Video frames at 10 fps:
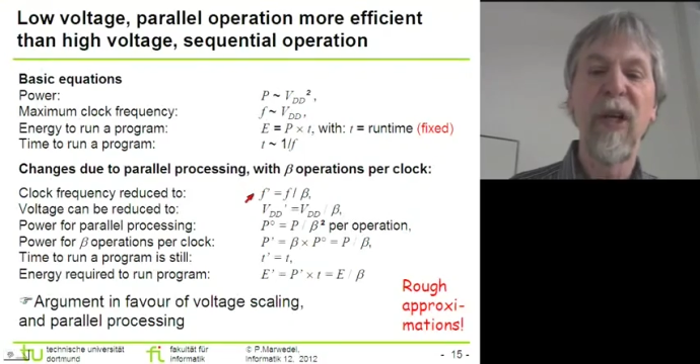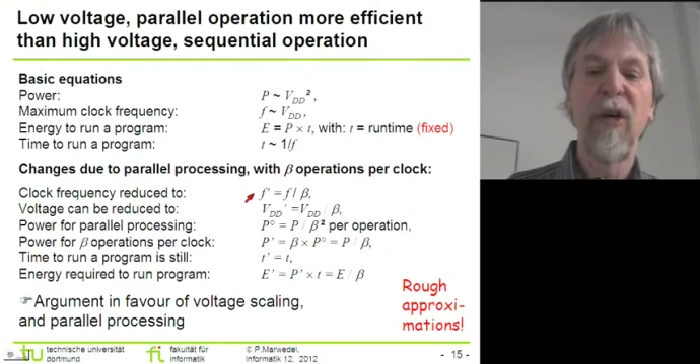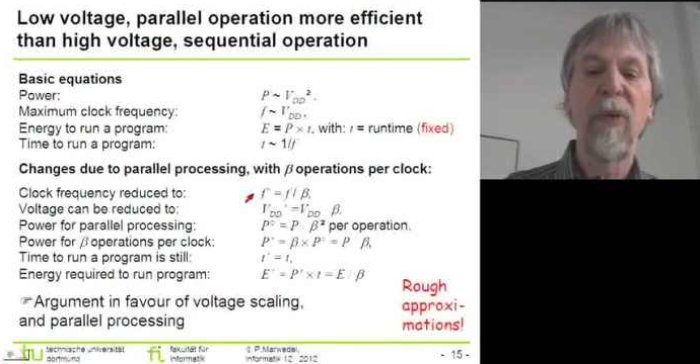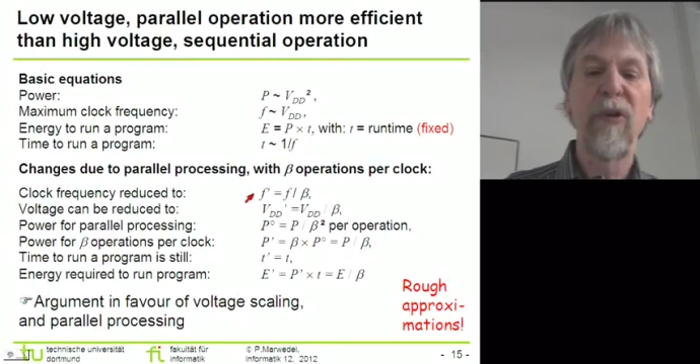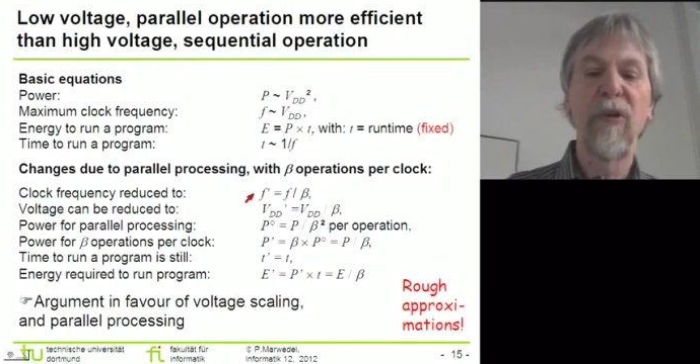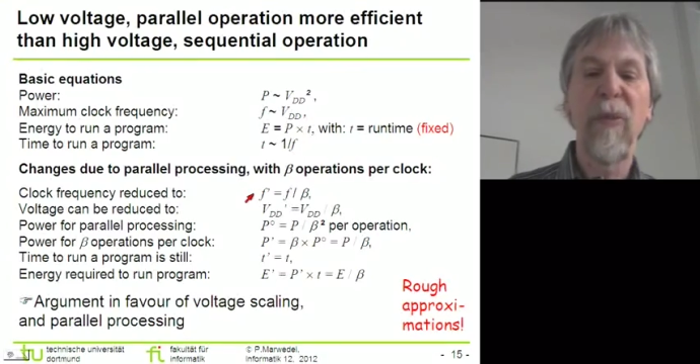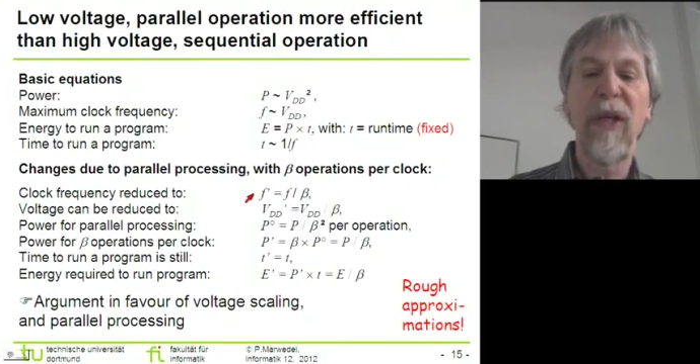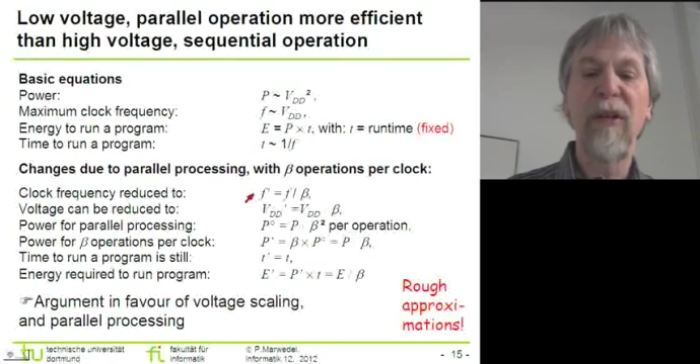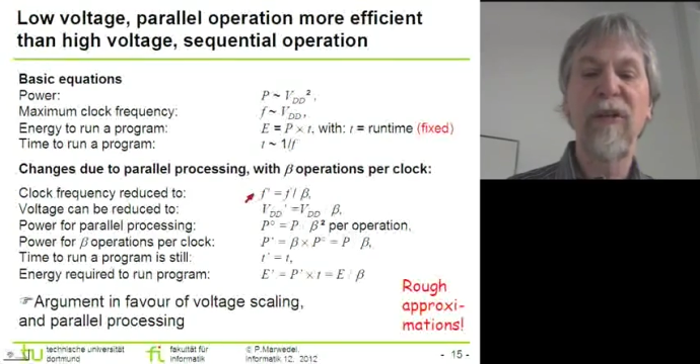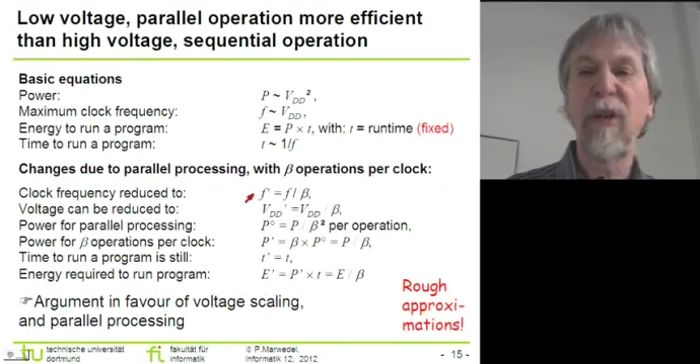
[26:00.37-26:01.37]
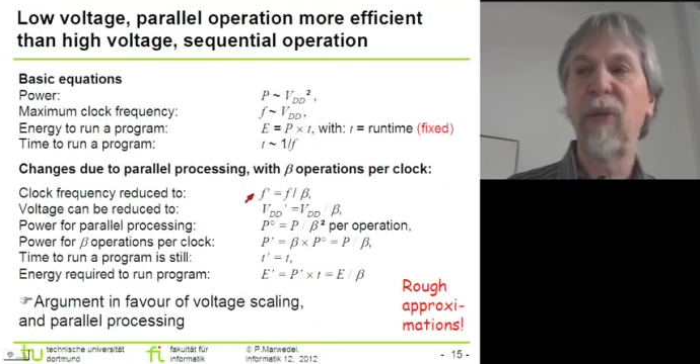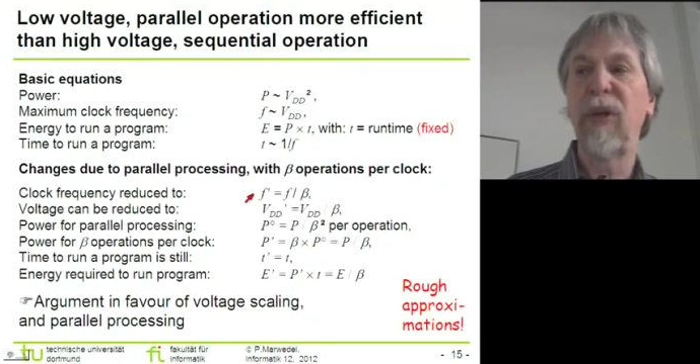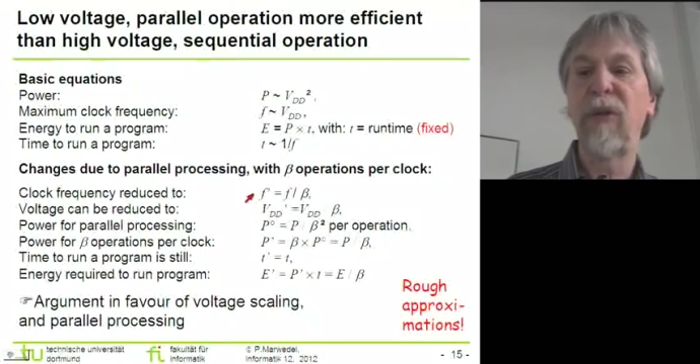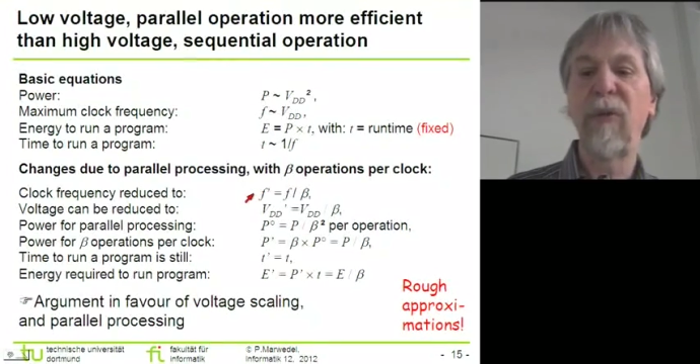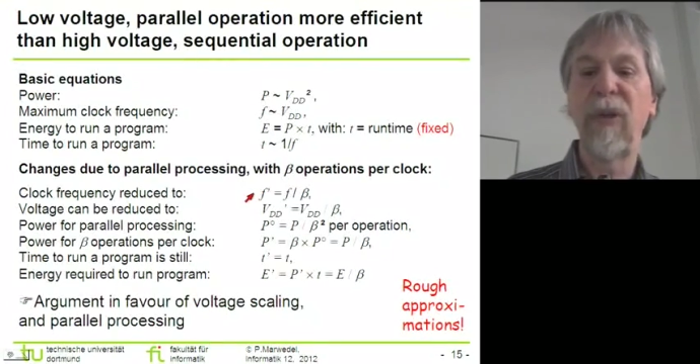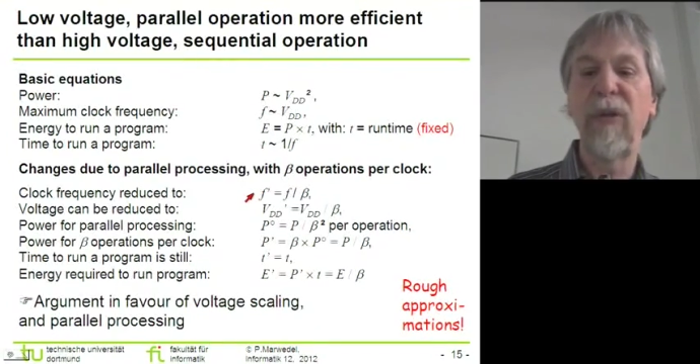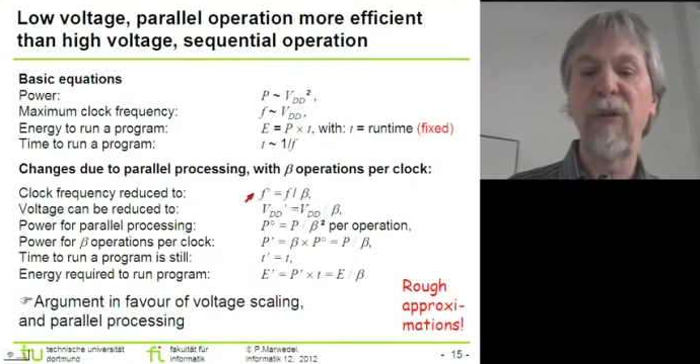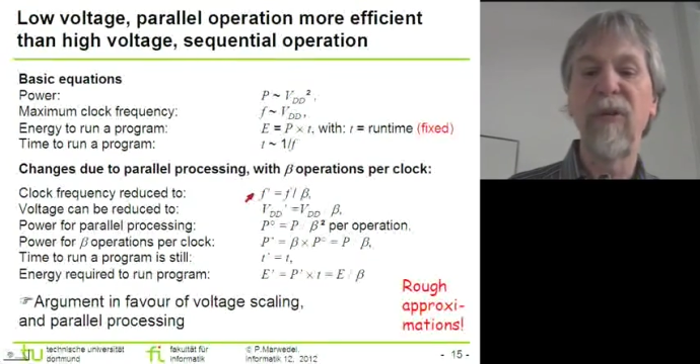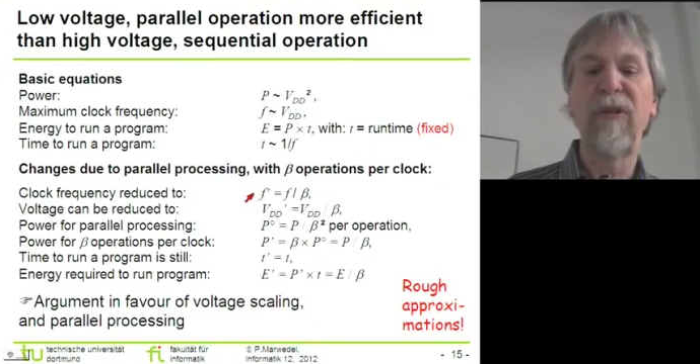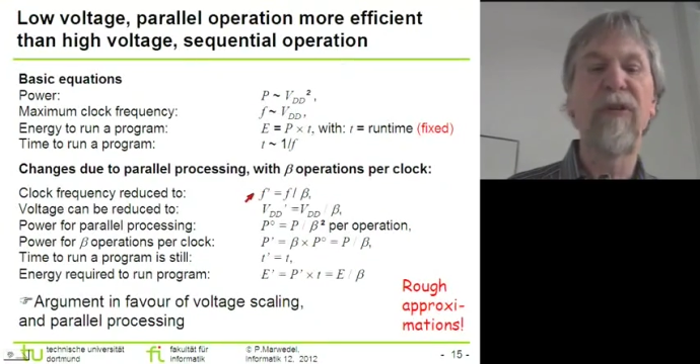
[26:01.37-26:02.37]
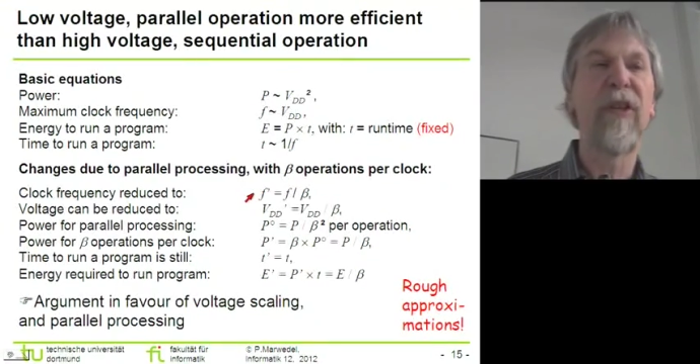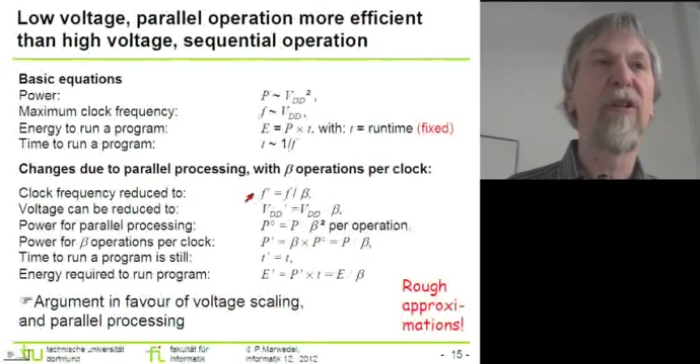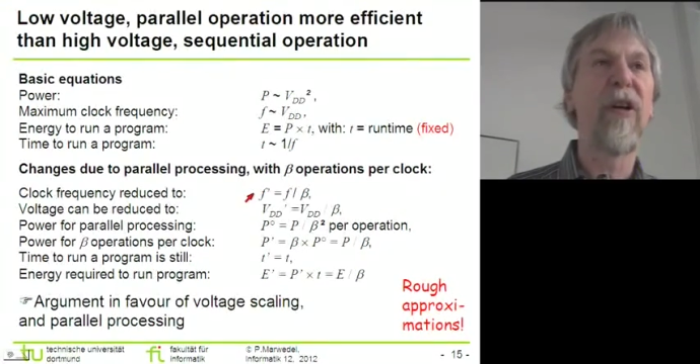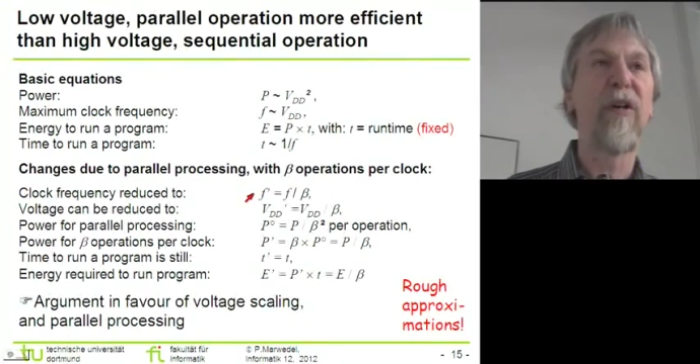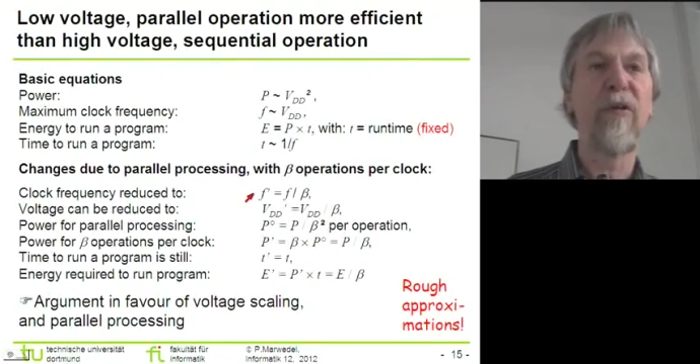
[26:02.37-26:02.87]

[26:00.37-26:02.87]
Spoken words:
which means that we reduce the clock